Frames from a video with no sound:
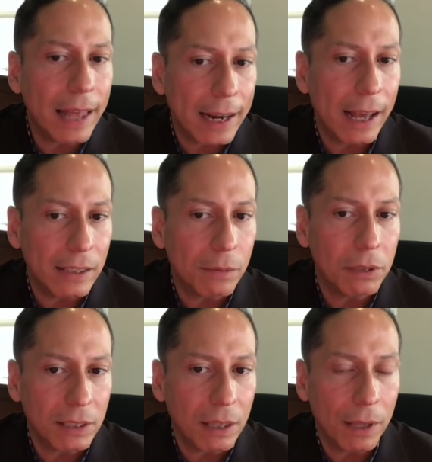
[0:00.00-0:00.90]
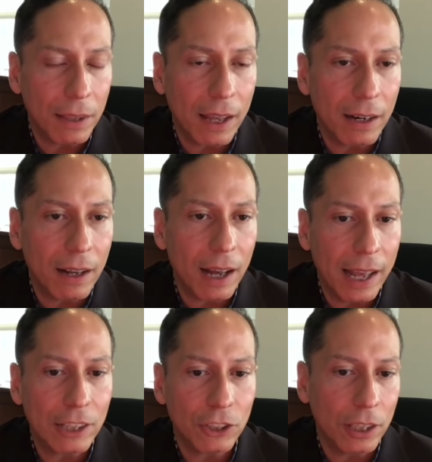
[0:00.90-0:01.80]
that has been something that I
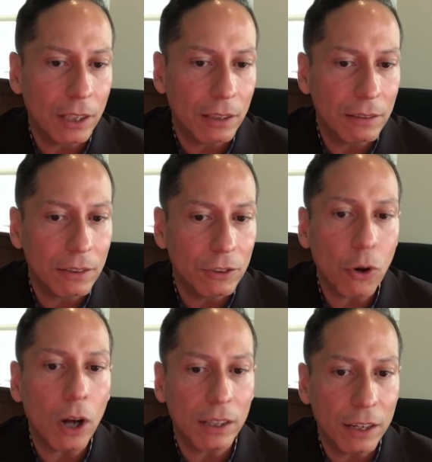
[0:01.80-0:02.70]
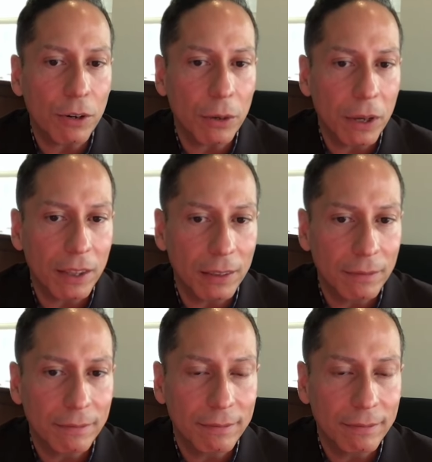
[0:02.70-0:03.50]
actually strongly agree with.